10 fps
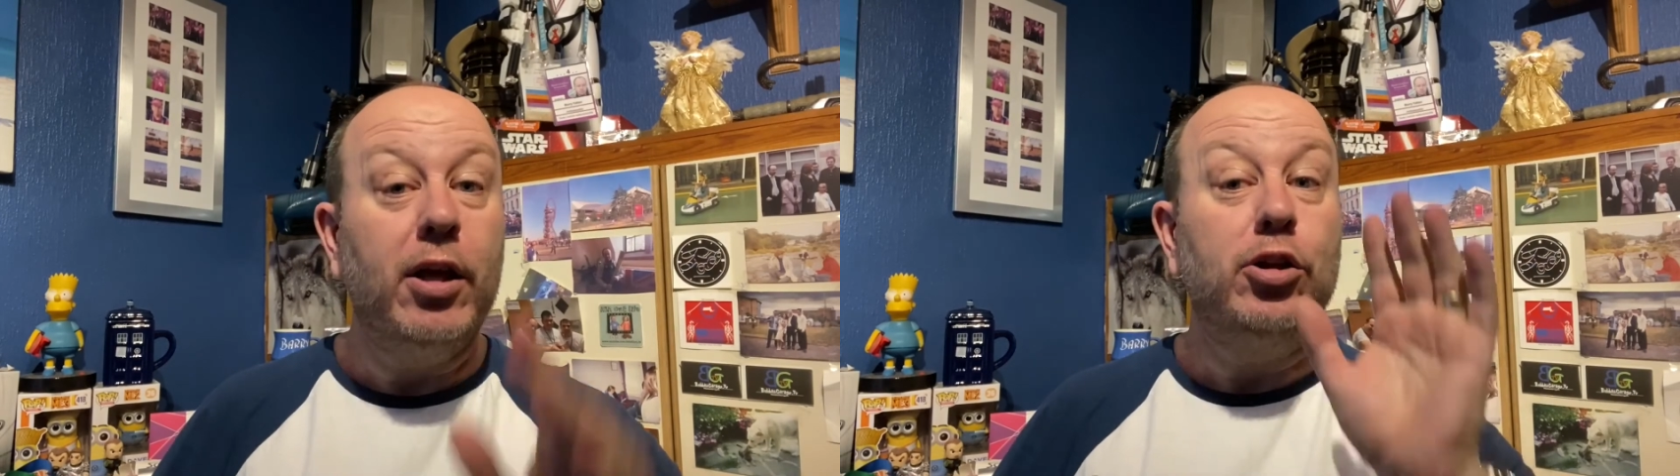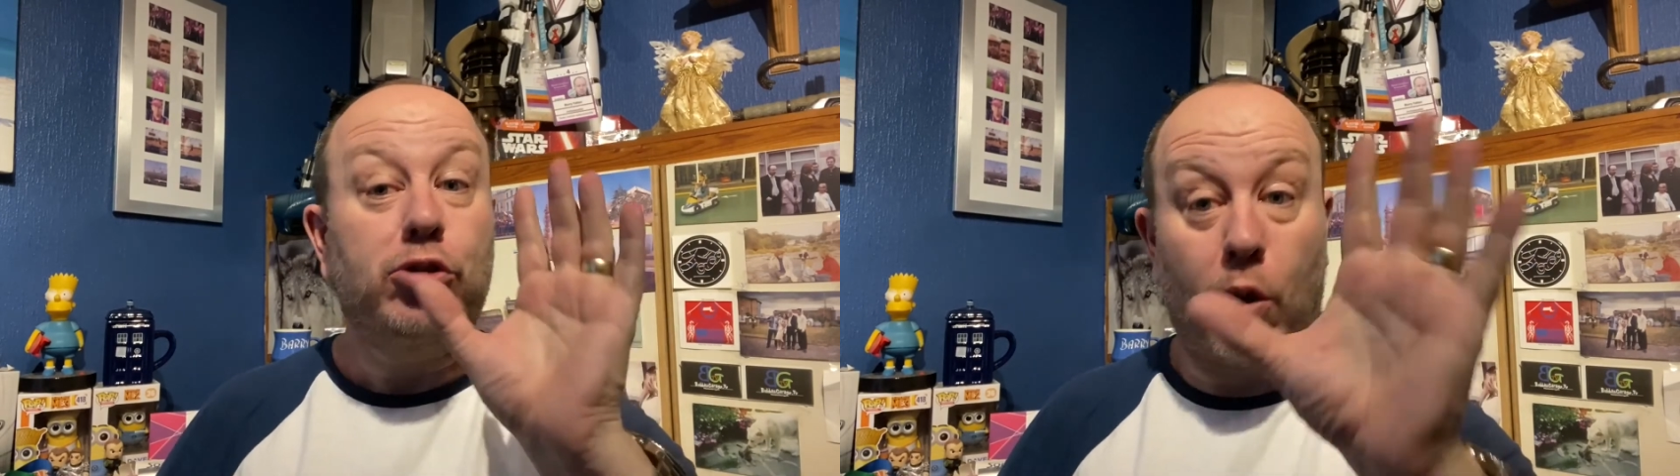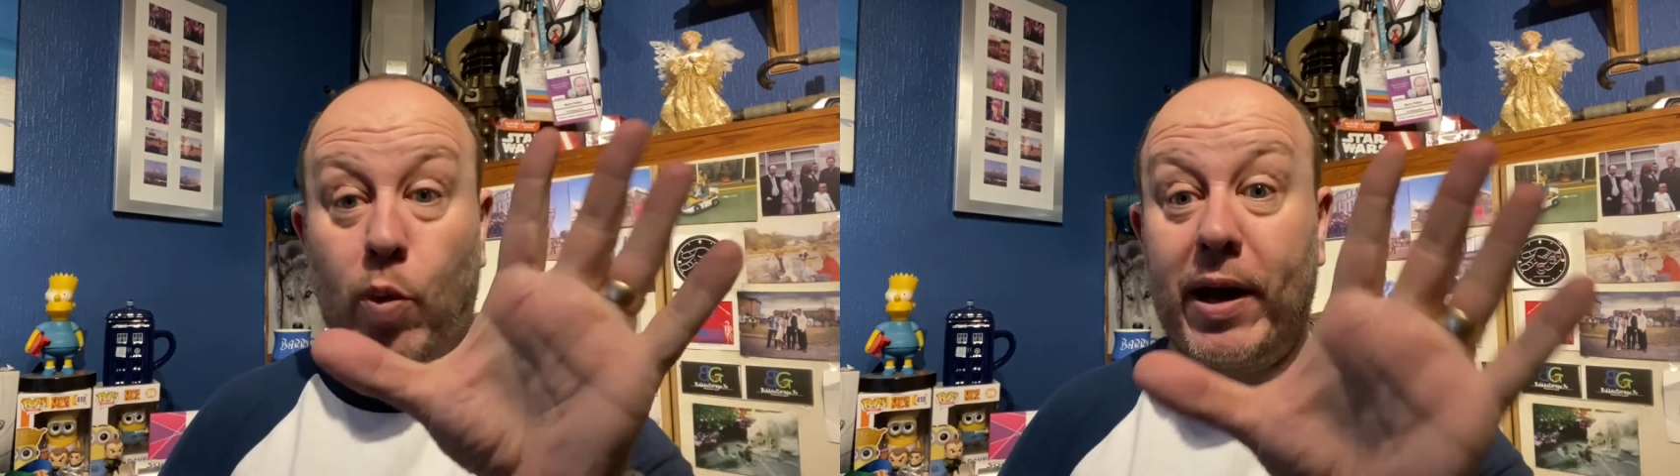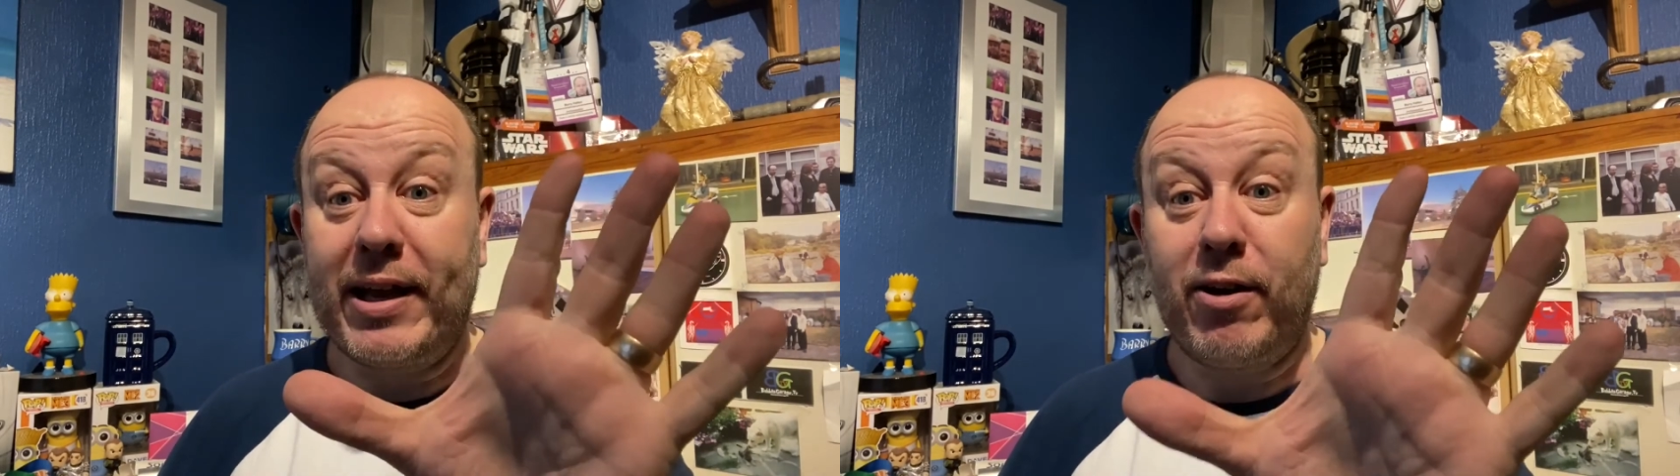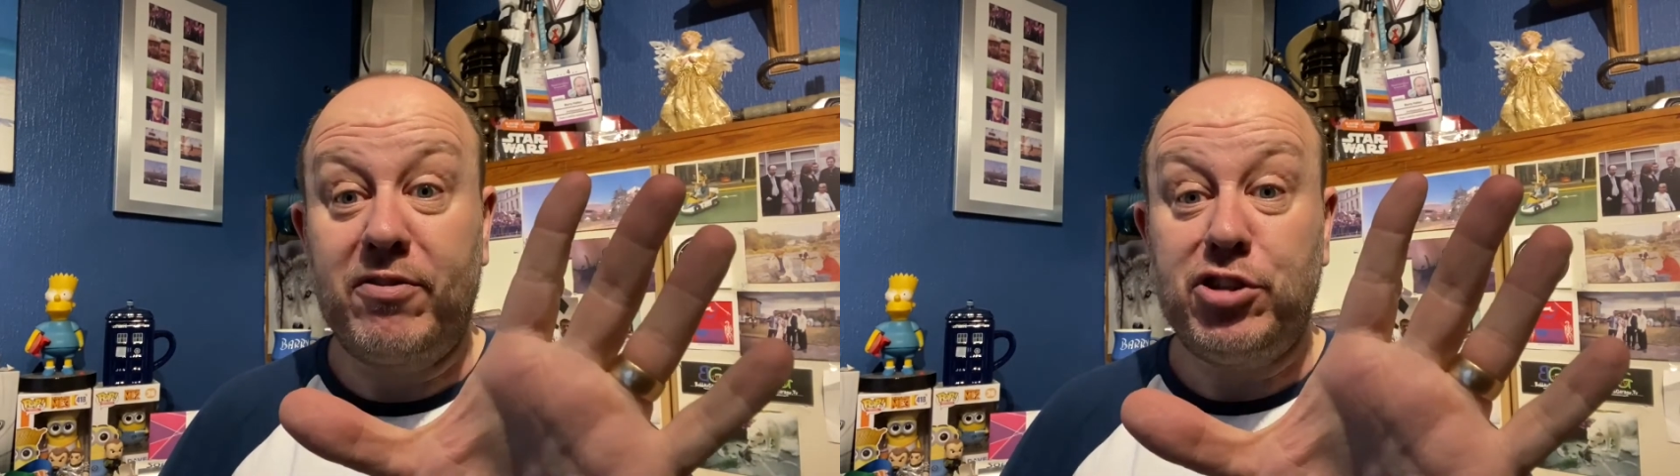Don't click
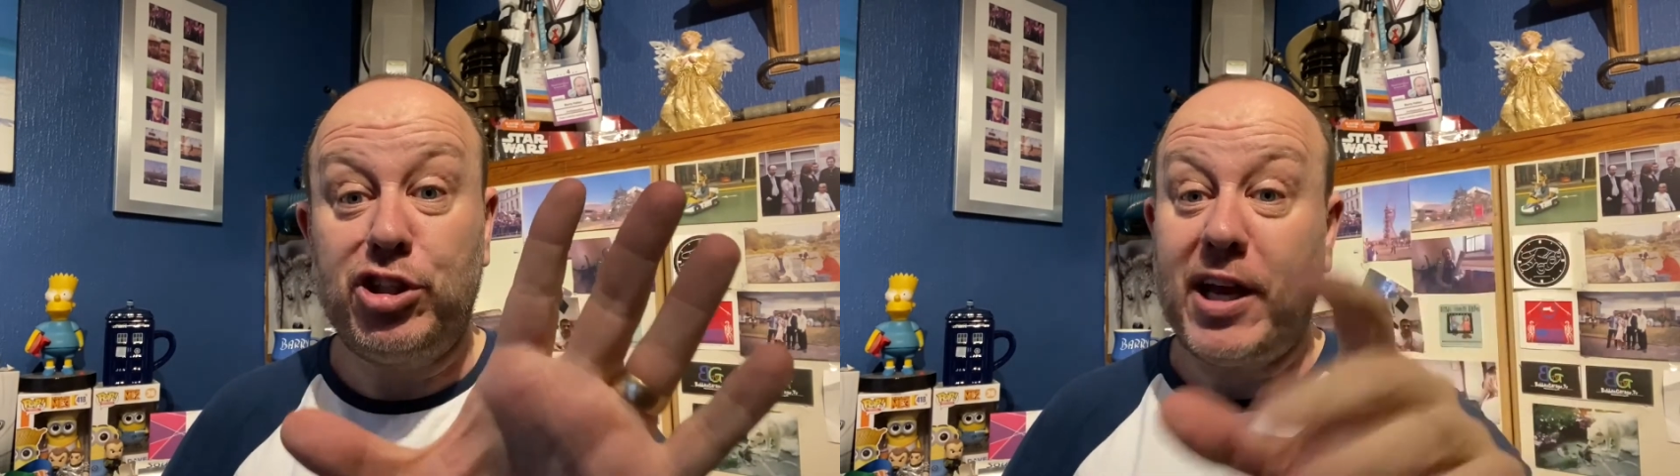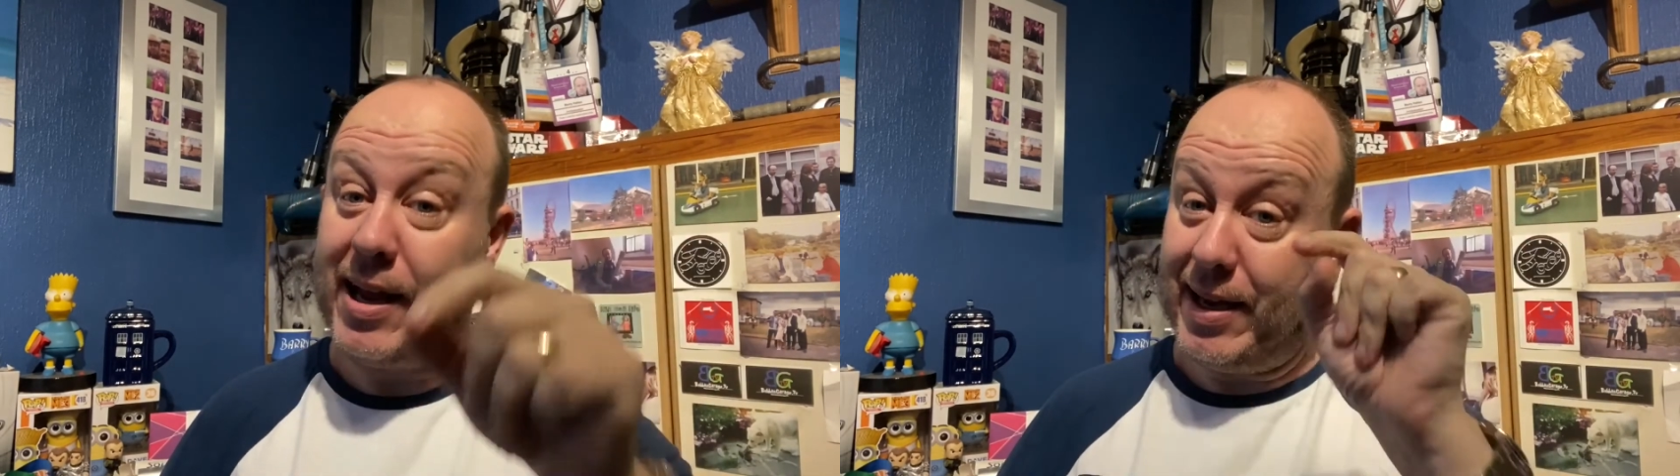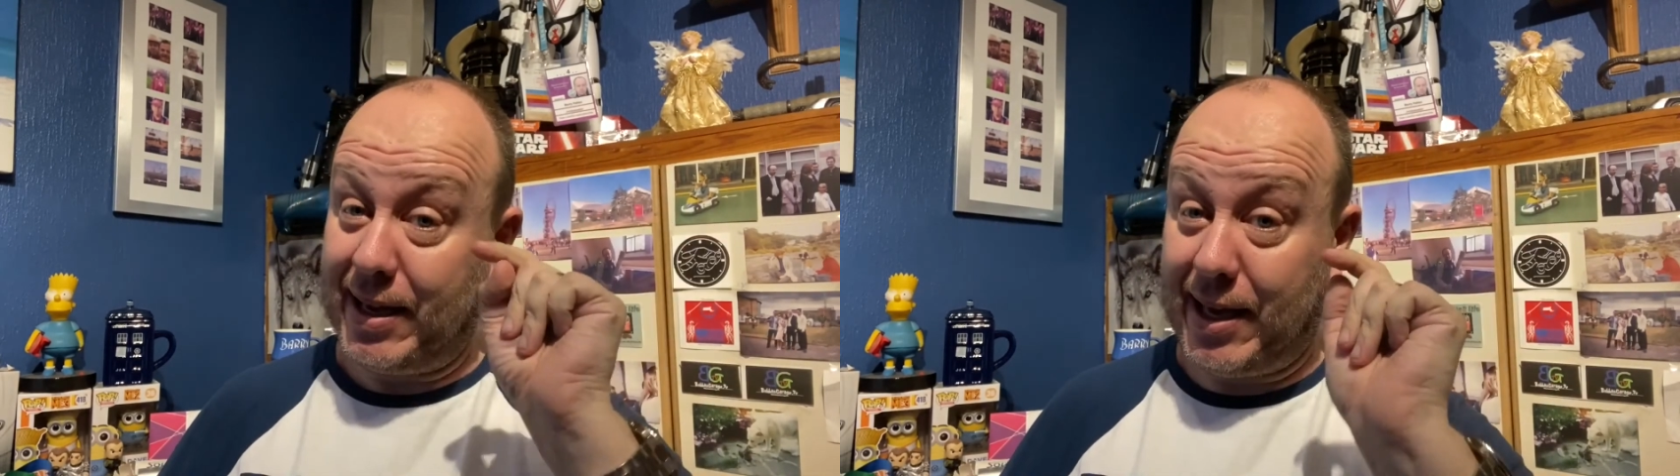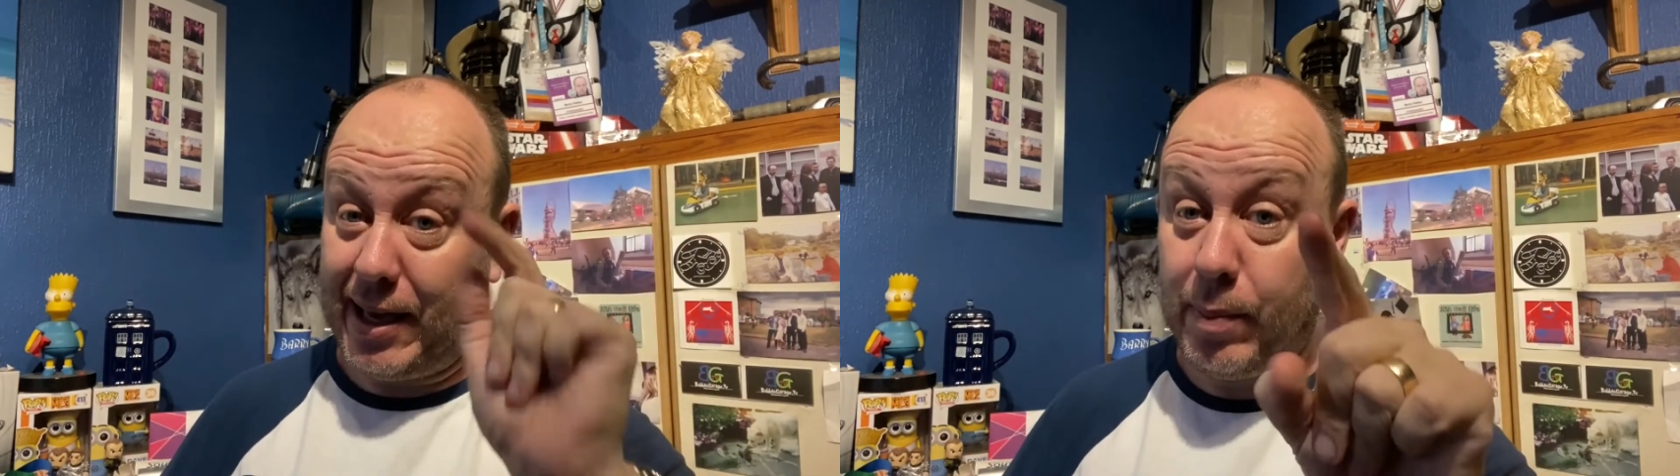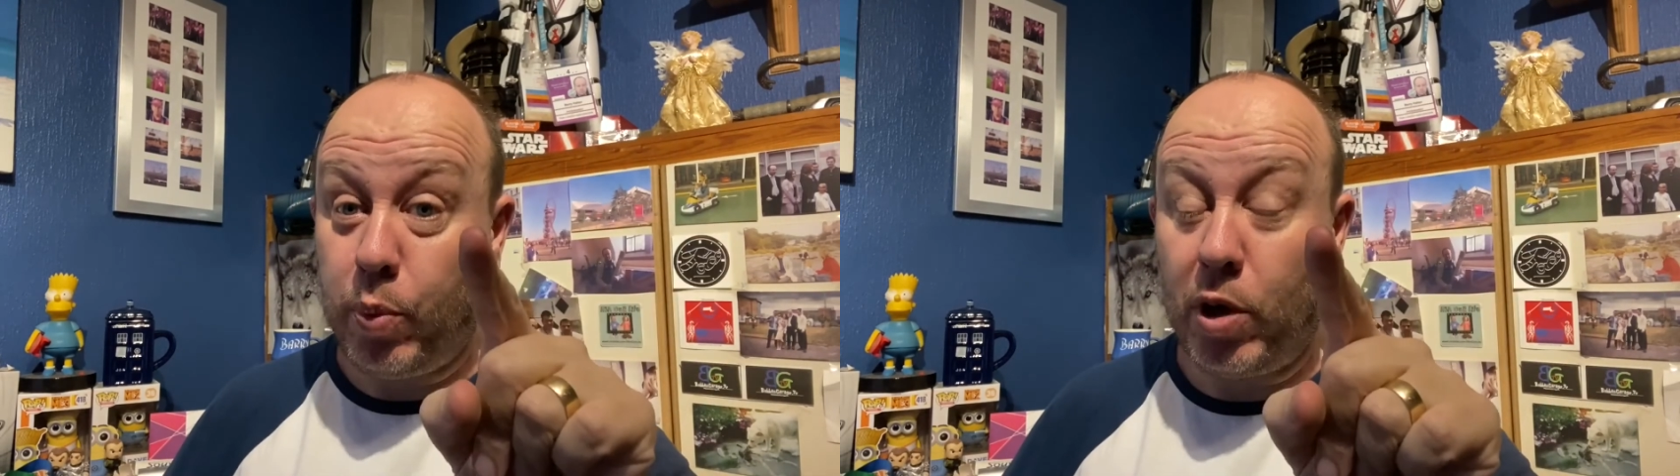off just yet.
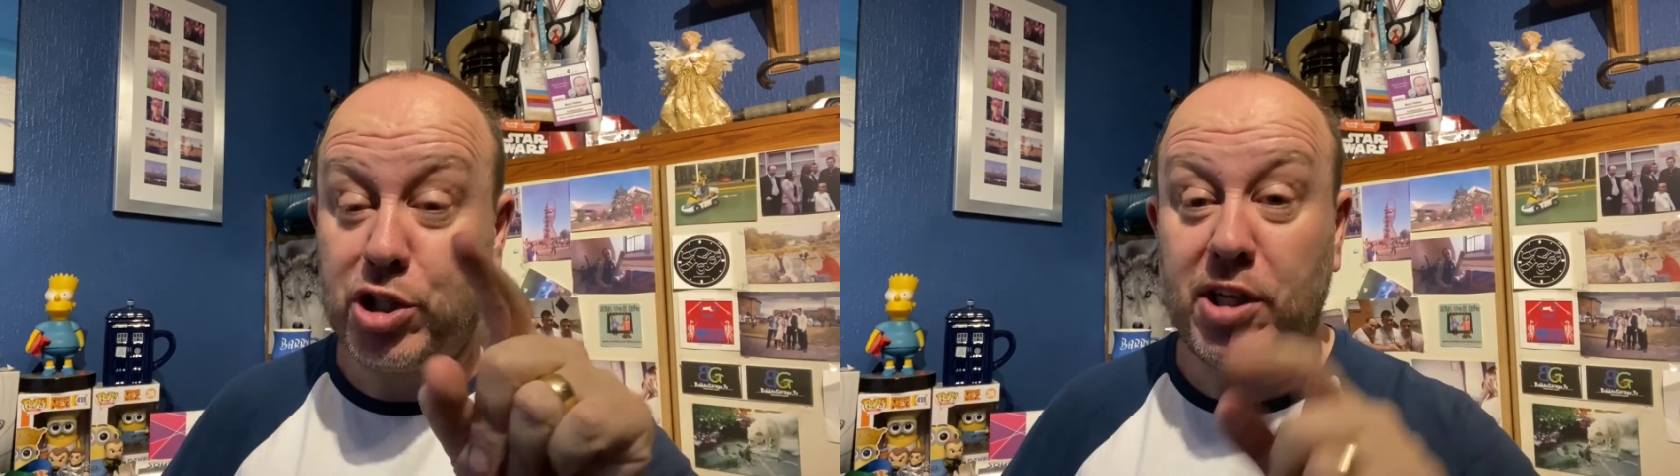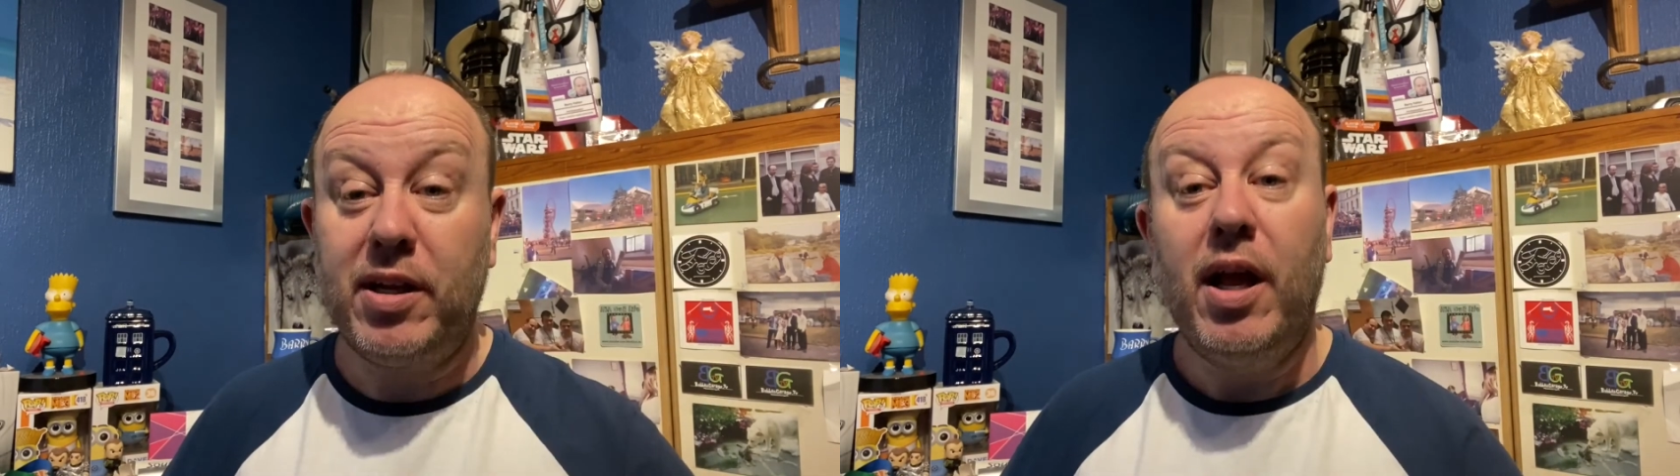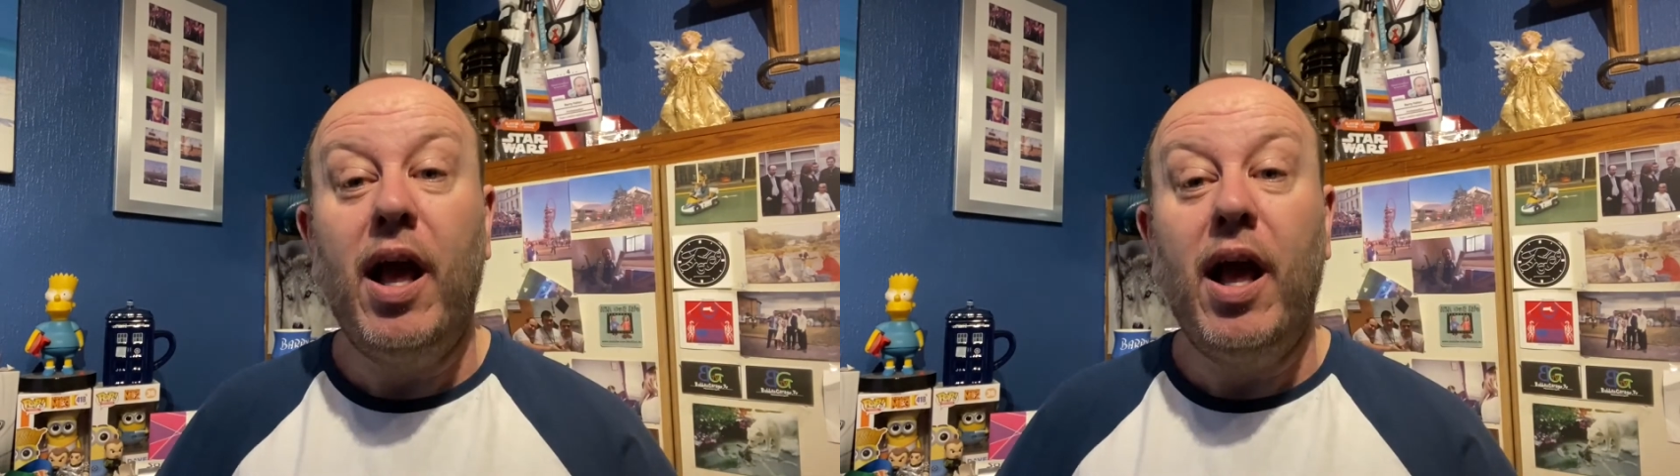Keep watching